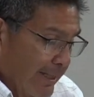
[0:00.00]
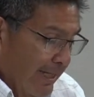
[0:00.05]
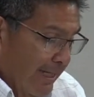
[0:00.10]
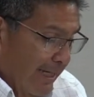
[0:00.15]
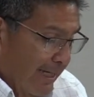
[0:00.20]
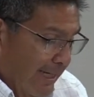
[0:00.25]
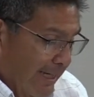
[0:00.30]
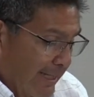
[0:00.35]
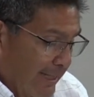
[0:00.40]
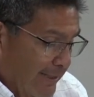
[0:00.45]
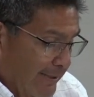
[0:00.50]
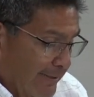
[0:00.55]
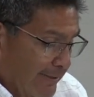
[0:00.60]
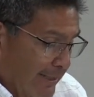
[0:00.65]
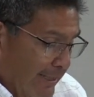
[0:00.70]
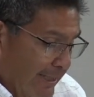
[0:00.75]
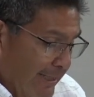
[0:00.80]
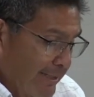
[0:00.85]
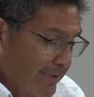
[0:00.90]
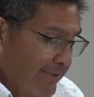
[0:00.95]

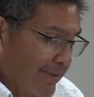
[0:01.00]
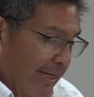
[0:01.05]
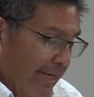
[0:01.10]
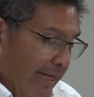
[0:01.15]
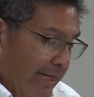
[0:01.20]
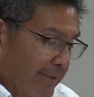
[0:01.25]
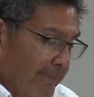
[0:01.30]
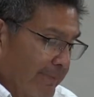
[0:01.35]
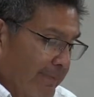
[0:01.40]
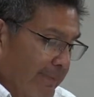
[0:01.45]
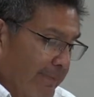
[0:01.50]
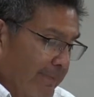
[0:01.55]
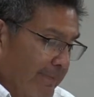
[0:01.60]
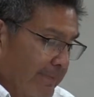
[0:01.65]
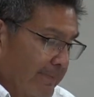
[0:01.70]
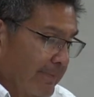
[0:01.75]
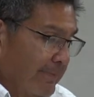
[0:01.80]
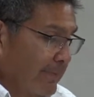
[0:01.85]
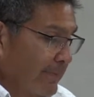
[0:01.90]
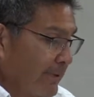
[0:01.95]
And in that,
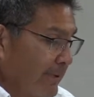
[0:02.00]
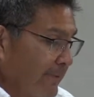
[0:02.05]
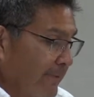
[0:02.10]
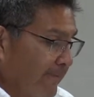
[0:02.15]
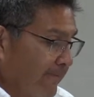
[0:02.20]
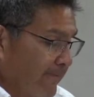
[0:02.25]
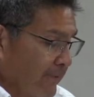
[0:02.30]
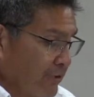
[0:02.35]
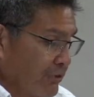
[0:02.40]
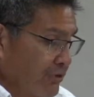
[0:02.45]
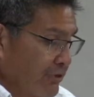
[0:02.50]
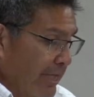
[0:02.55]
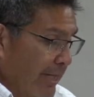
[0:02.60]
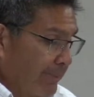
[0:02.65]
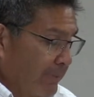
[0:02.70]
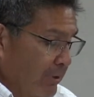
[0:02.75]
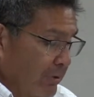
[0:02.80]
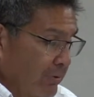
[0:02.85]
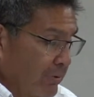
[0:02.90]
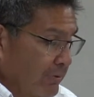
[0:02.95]
1
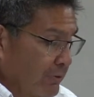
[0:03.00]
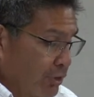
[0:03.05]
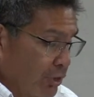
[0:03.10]
Samuel